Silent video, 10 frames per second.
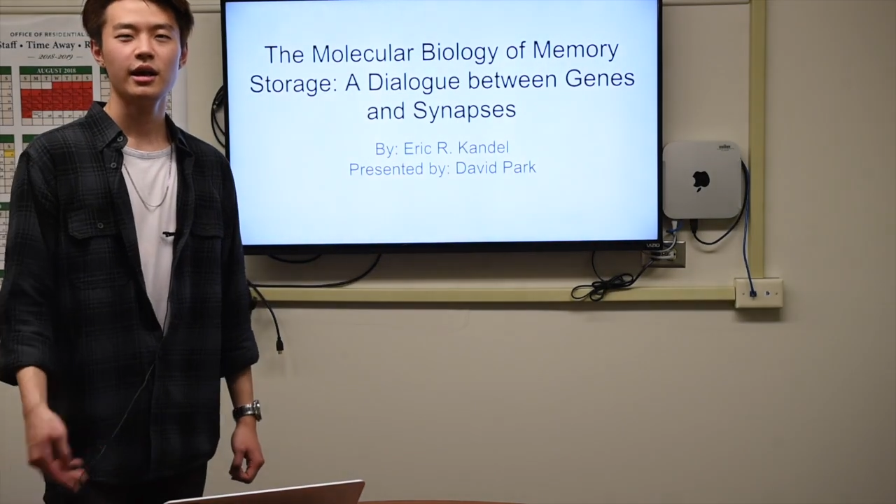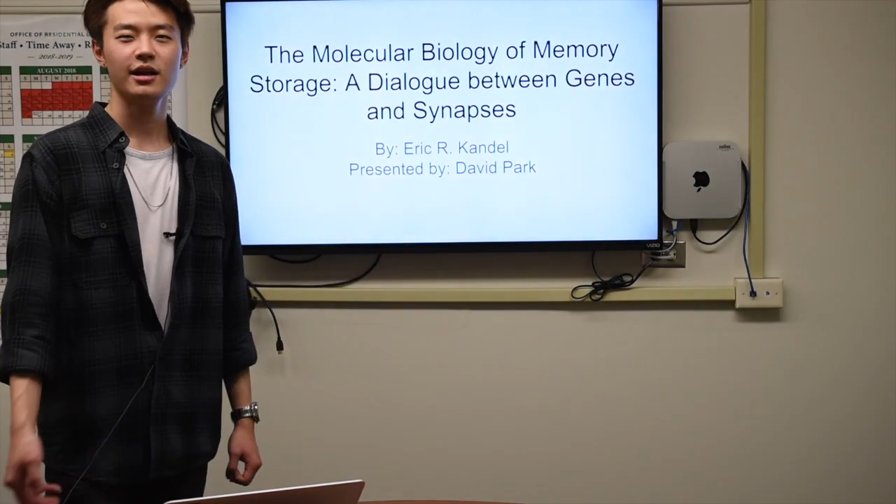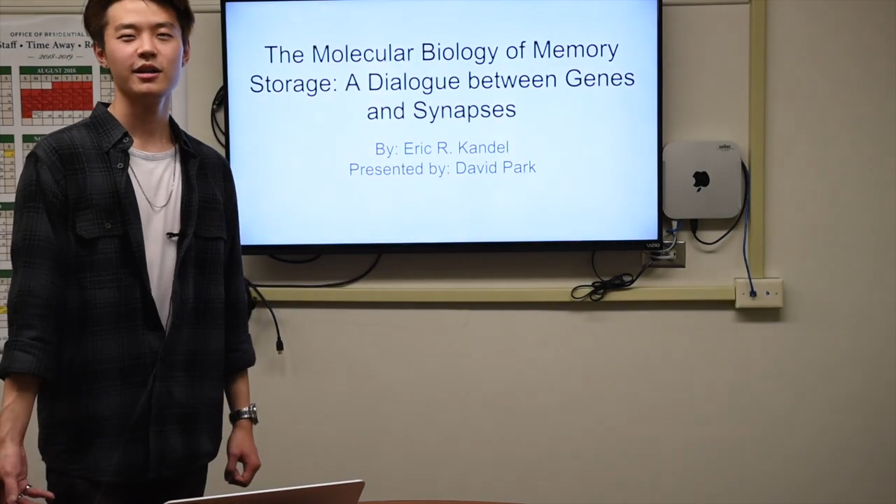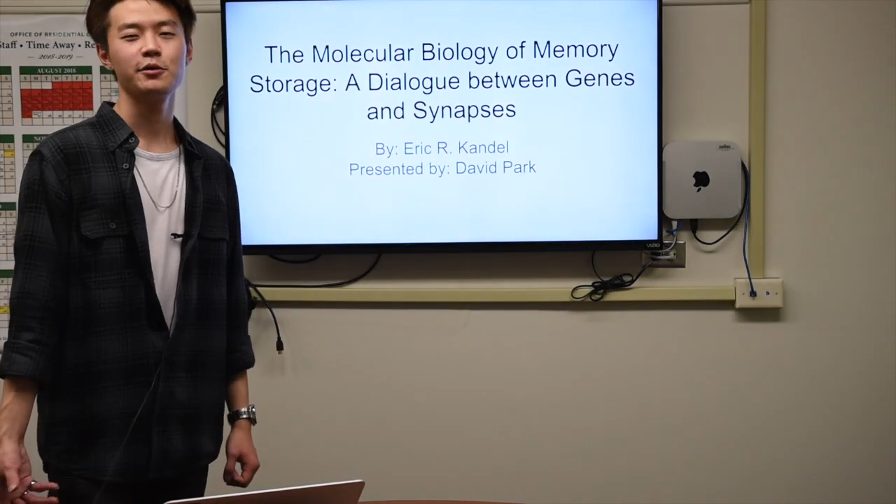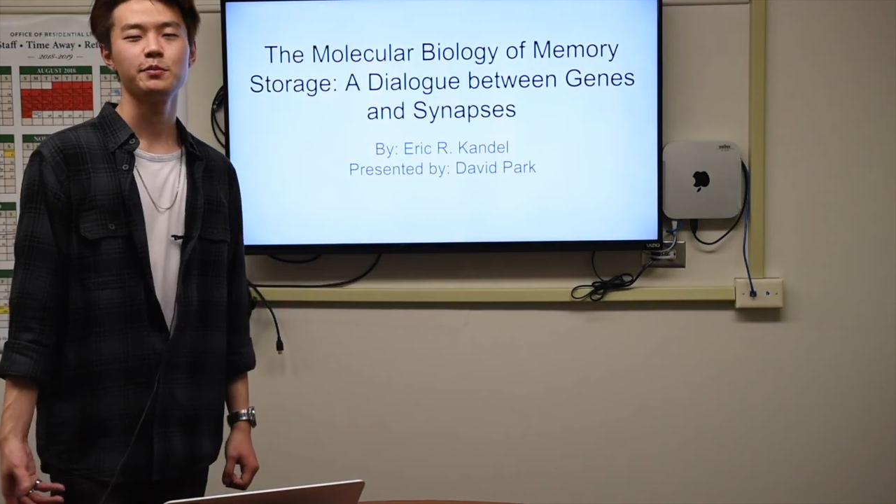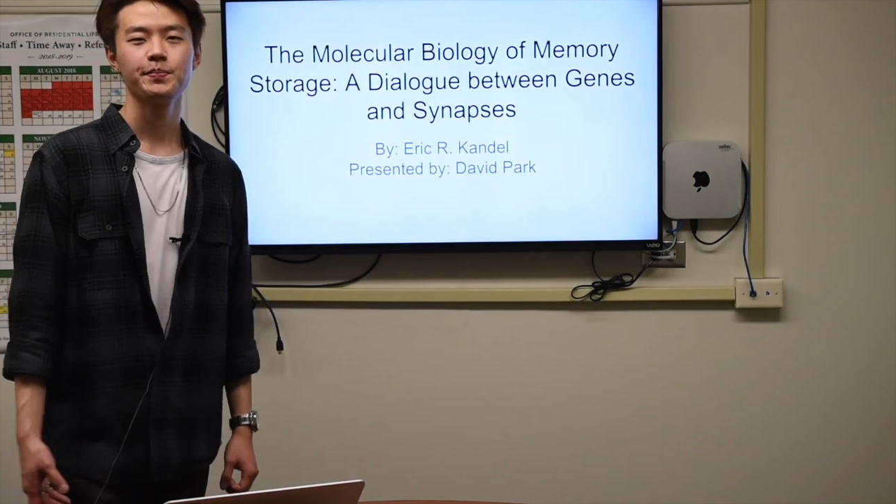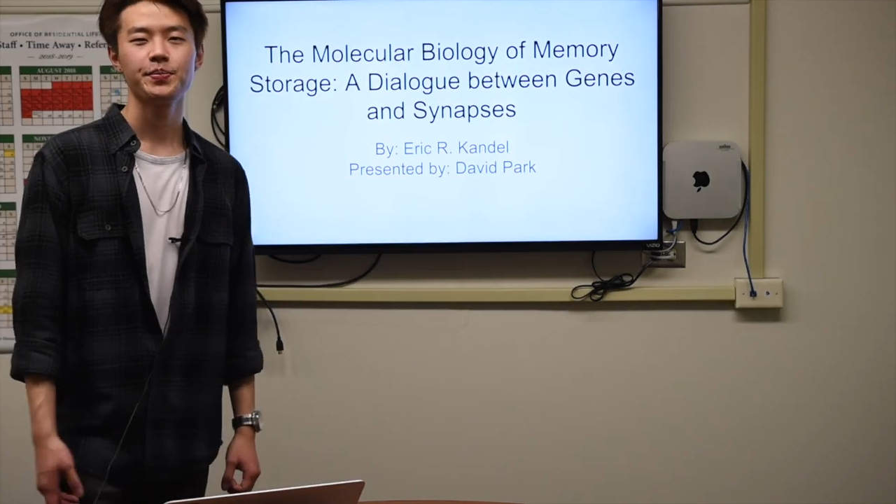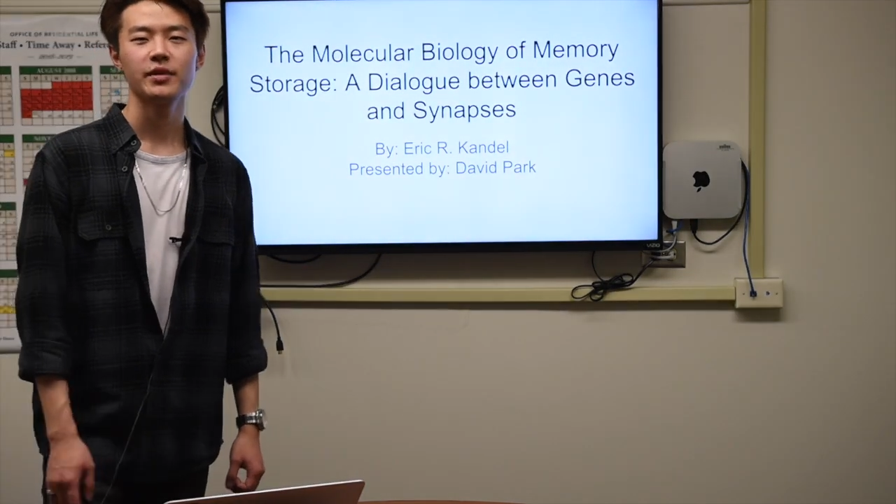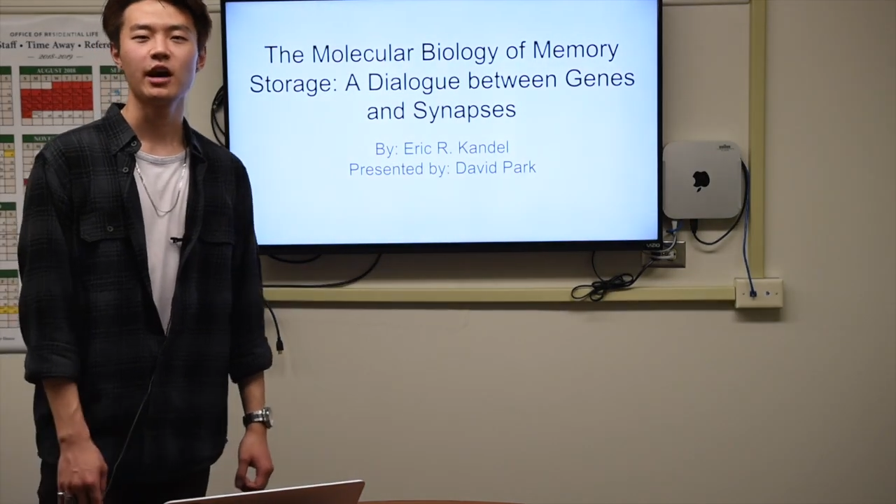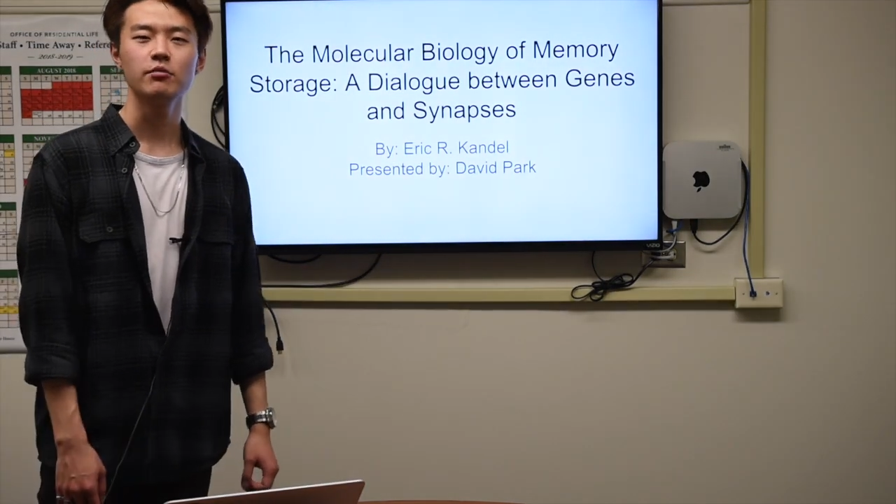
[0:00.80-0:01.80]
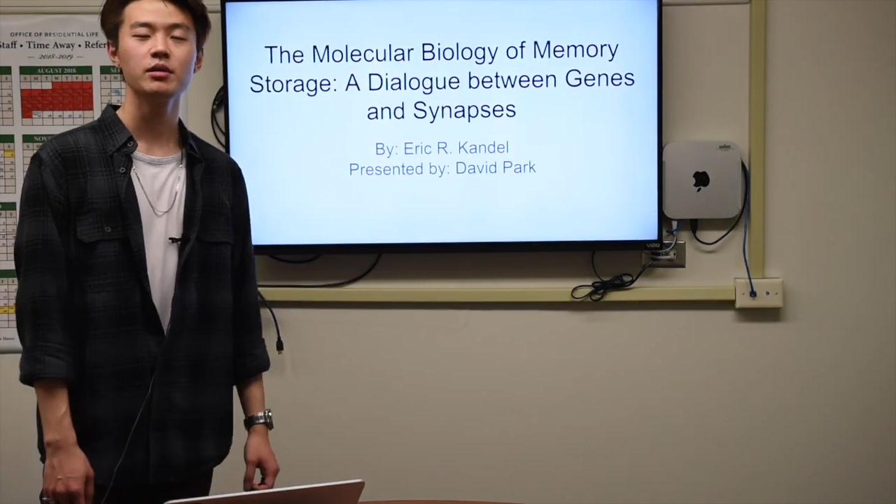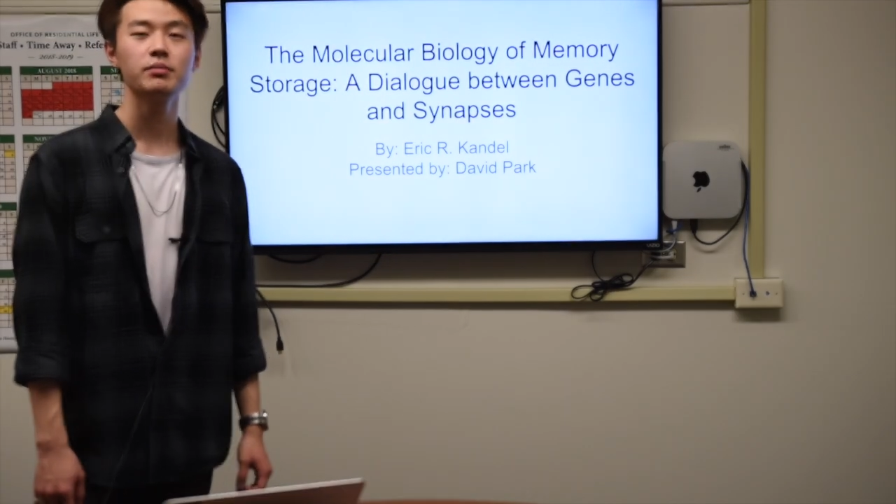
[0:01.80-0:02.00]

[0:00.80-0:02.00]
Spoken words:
Hello, I'll be